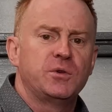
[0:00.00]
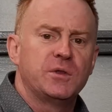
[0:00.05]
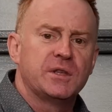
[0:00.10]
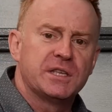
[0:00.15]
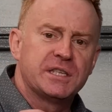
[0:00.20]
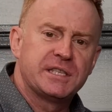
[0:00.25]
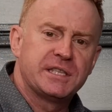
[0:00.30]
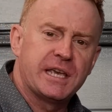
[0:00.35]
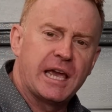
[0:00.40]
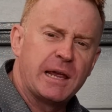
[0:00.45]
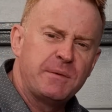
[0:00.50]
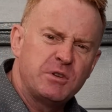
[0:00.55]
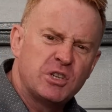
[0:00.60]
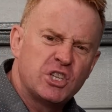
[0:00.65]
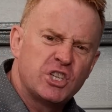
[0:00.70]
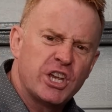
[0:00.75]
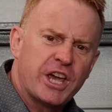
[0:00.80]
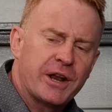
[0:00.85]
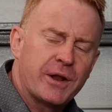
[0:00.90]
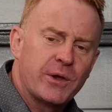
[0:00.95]
The same
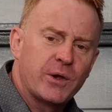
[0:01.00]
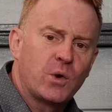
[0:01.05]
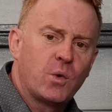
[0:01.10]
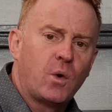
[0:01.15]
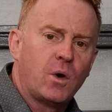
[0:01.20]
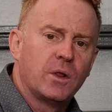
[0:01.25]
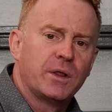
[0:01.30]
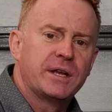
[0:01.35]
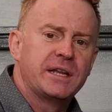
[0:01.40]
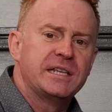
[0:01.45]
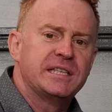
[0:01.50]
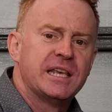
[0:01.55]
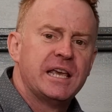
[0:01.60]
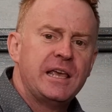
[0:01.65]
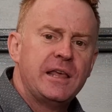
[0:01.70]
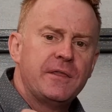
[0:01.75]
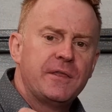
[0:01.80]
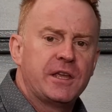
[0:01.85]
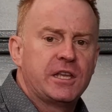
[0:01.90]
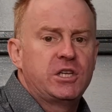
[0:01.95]
shadow qualities
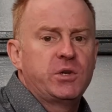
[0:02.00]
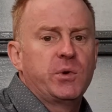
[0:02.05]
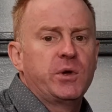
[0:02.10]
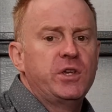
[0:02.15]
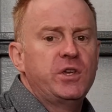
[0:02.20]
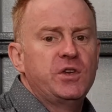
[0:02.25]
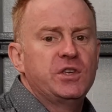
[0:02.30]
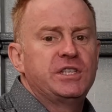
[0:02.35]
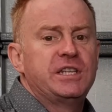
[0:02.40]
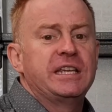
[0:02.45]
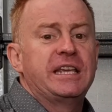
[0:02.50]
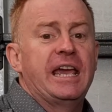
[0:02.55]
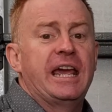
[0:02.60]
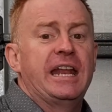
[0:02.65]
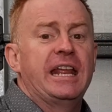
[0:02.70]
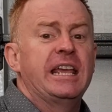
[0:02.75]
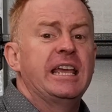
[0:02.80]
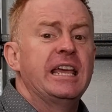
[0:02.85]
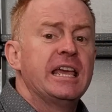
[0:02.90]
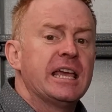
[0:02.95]
that you were used to
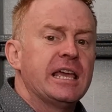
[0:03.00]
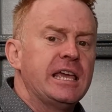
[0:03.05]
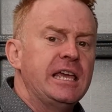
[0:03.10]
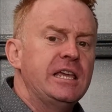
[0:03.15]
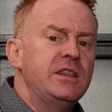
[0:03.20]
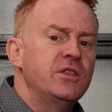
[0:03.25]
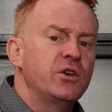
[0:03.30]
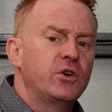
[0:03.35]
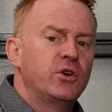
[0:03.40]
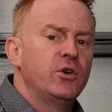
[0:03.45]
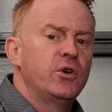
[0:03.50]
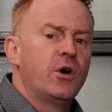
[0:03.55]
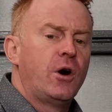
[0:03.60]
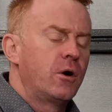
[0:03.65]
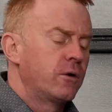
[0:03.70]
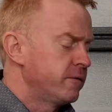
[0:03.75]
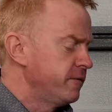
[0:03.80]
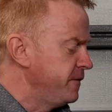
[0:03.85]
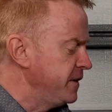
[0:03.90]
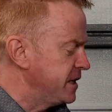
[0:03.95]
getting in the good
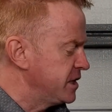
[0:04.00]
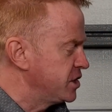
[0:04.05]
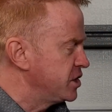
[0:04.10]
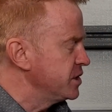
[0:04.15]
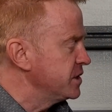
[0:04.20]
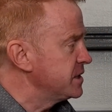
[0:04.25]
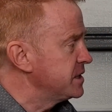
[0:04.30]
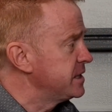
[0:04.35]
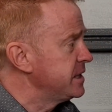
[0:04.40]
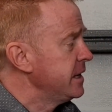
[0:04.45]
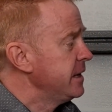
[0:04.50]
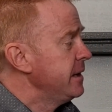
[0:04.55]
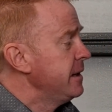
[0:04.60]
old fixtures.